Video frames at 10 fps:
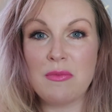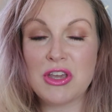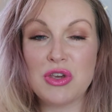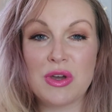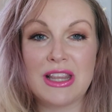
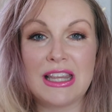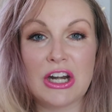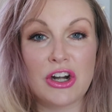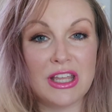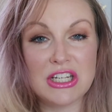You can
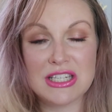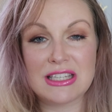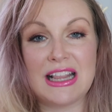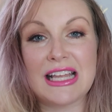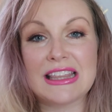literally
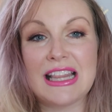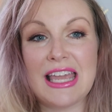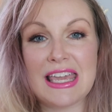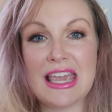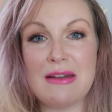just click the
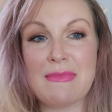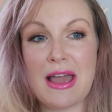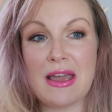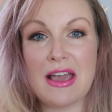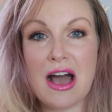link in
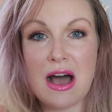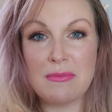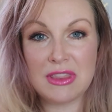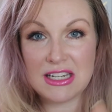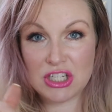
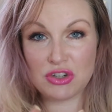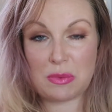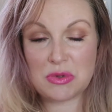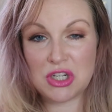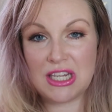my the
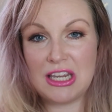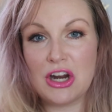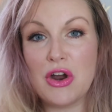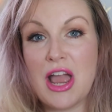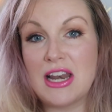description
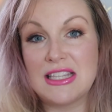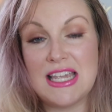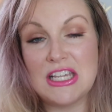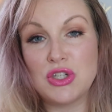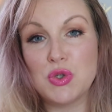here, and it
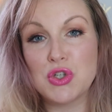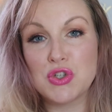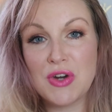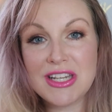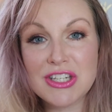takes you
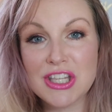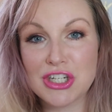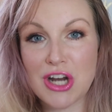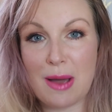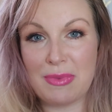straight to the
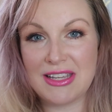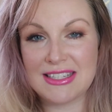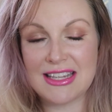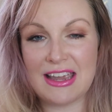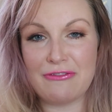shopping
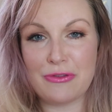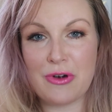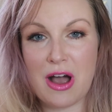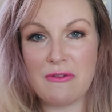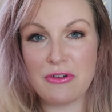site
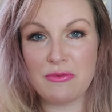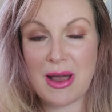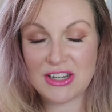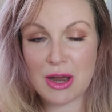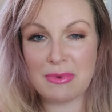from
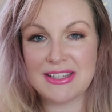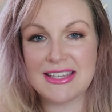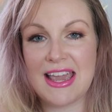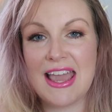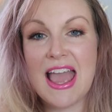my shopping
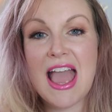site,